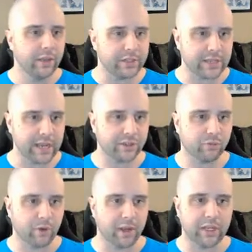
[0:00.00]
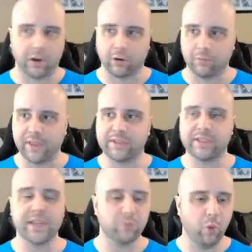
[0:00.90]
text right here that
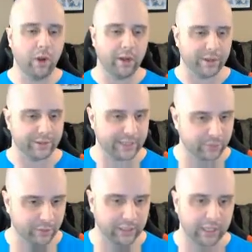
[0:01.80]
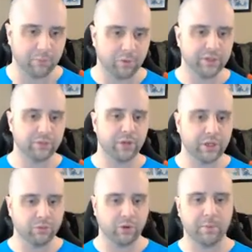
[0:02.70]
says what it is. That's what a label is. We're
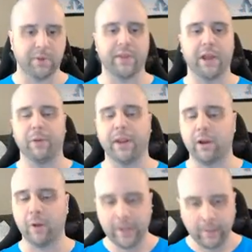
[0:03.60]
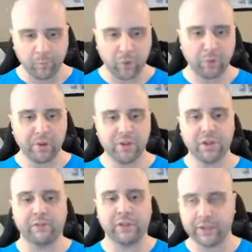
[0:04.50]
not too worried about that right now. But then we
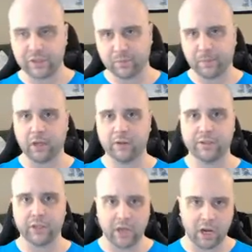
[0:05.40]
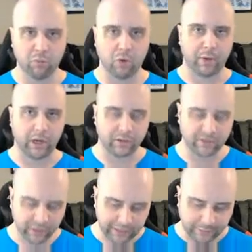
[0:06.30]
also have list box and combo
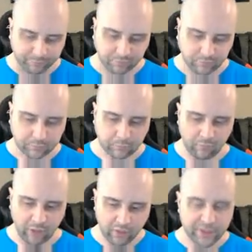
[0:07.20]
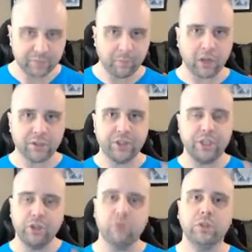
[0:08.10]
box. List box,
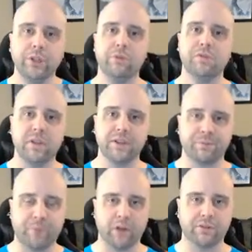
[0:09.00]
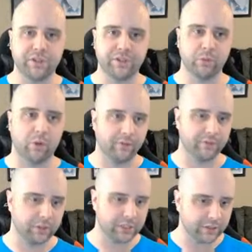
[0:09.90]
you don't use list boxes too
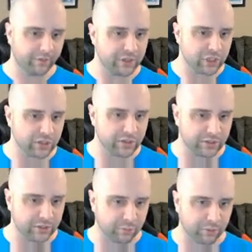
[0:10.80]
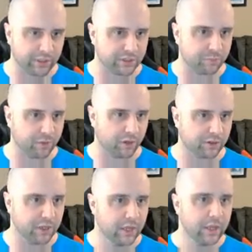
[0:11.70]
often, because if I change this into a list
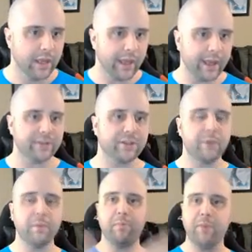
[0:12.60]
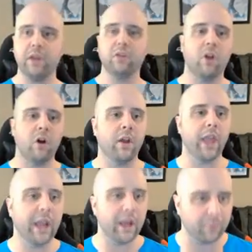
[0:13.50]
box, it's going to be big, long,
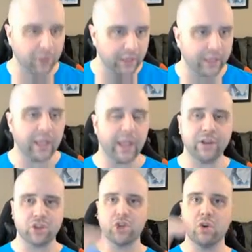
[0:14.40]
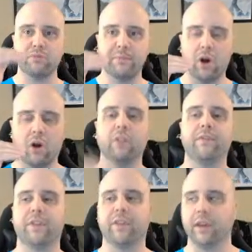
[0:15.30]
and I'm clicking and it shows me all of
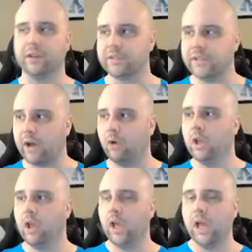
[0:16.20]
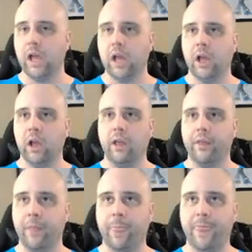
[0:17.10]
the things. Now,
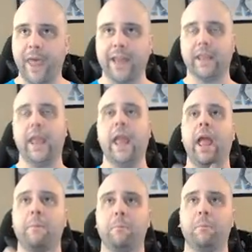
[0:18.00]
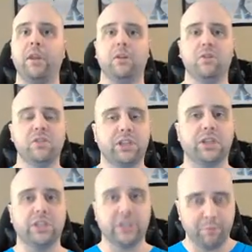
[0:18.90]
that can be used to
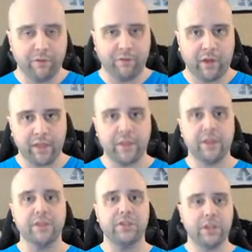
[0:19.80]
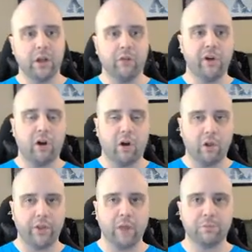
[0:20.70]
simplify things, see all
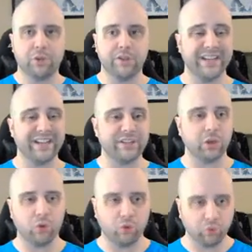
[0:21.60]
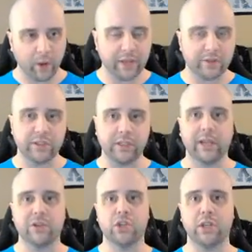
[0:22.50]
the options, and it's a great
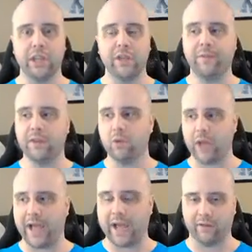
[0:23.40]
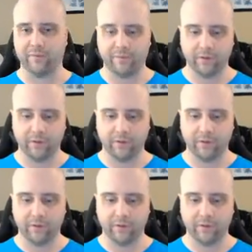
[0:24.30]
selection if you have